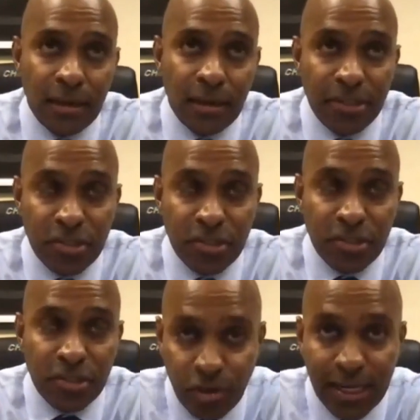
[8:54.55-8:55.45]
who we
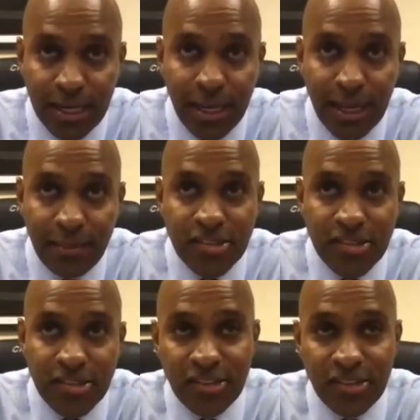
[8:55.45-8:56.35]
expect
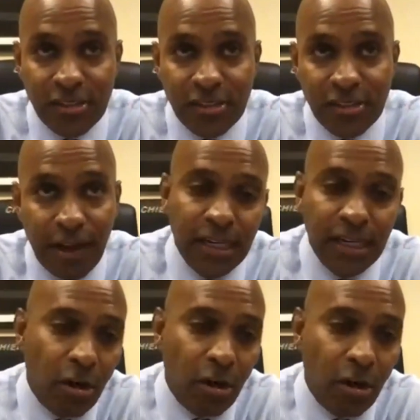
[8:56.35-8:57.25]
to lead and
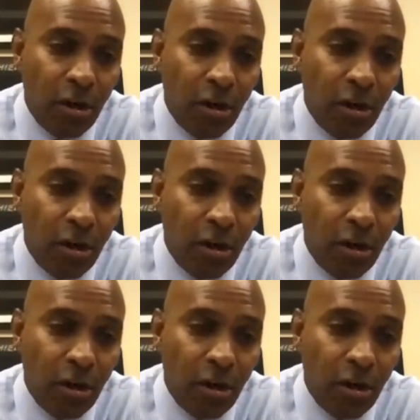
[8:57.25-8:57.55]
be more